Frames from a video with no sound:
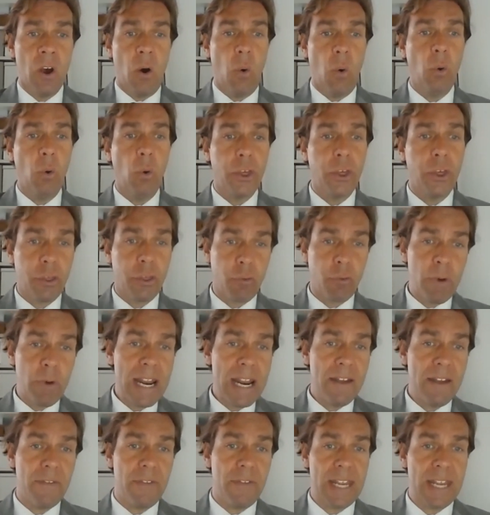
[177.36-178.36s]
All
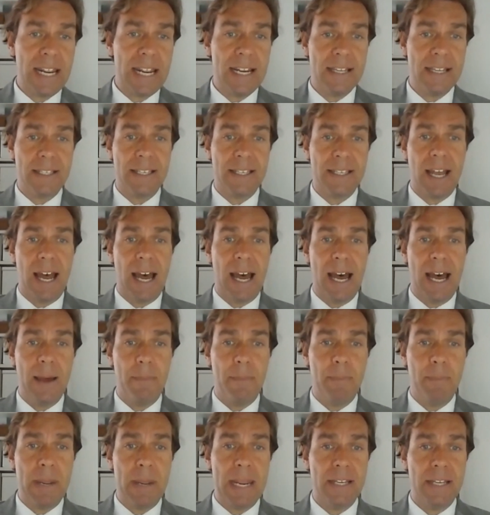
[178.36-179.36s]
three of these
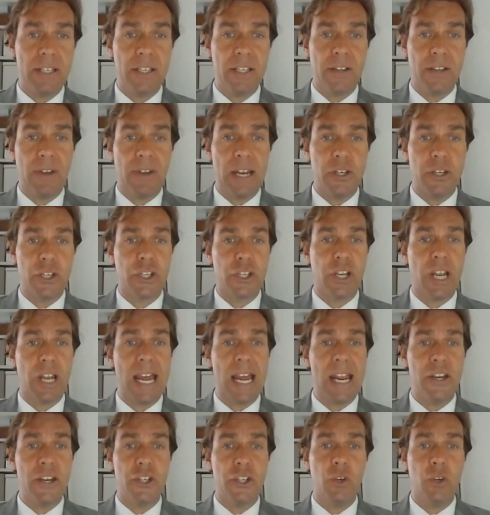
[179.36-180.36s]
pieces of
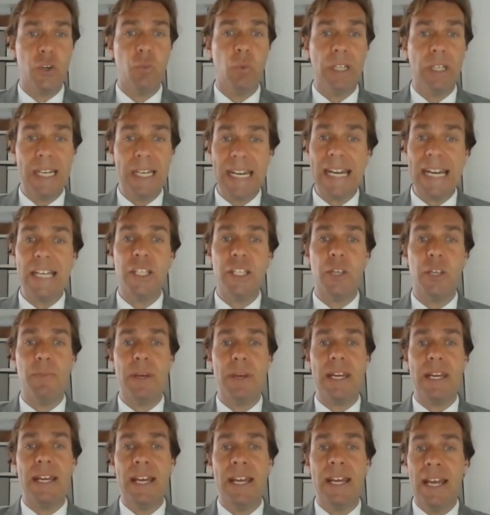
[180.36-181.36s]
legislation will need to
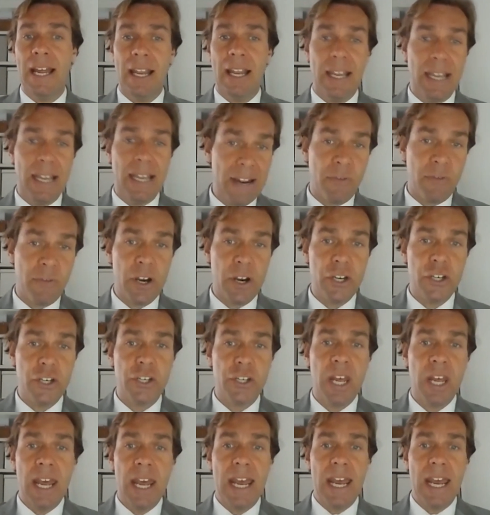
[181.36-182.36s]
be
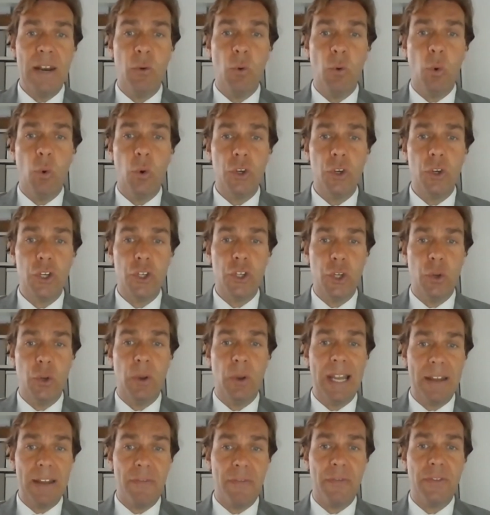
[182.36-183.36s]
leveraged in order to
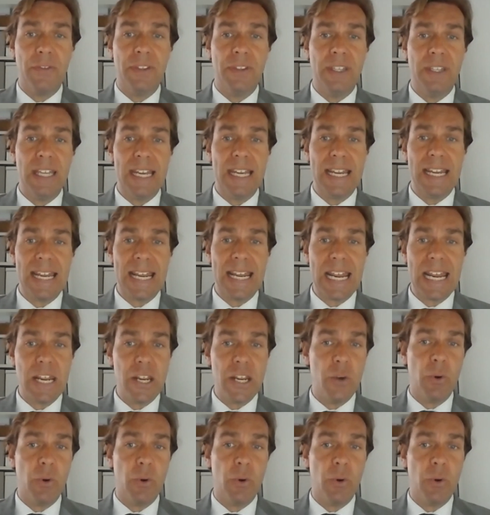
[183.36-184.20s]
lift the EU